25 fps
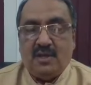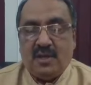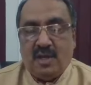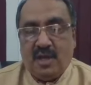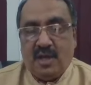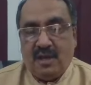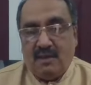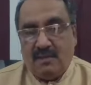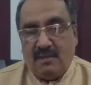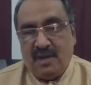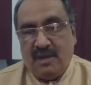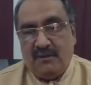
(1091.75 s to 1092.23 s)

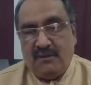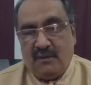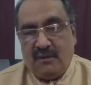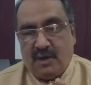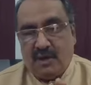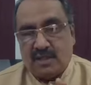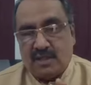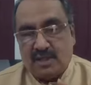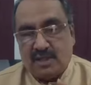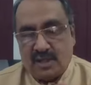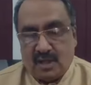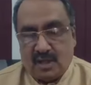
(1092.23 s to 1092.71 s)
Normally
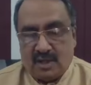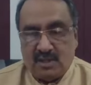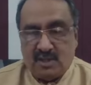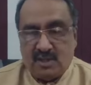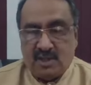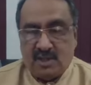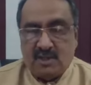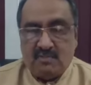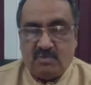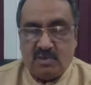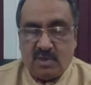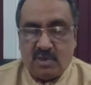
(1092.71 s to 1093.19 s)
for
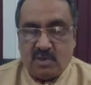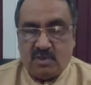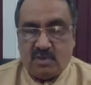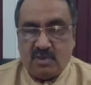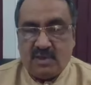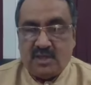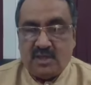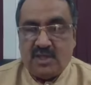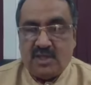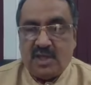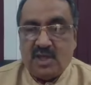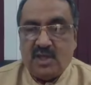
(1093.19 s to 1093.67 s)
short-term
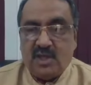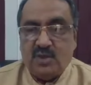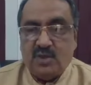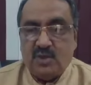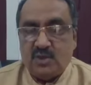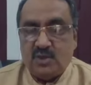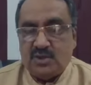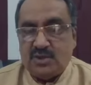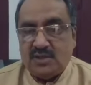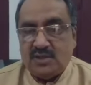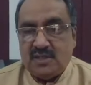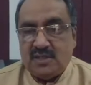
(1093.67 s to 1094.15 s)
loan, they
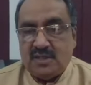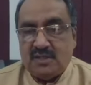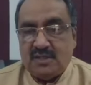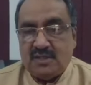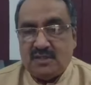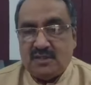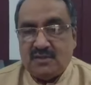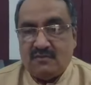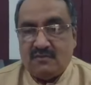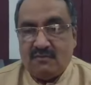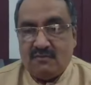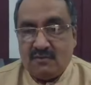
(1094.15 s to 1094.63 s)
use
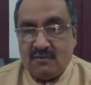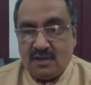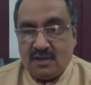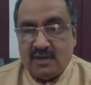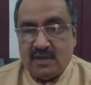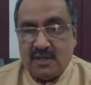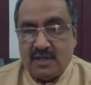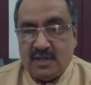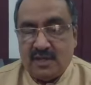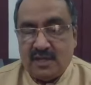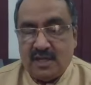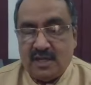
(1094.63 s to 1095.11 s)
the
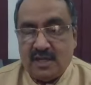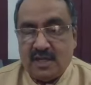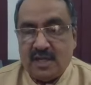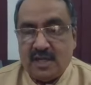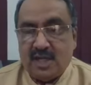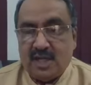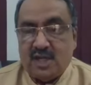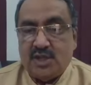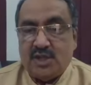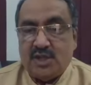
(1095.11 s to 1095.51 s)
word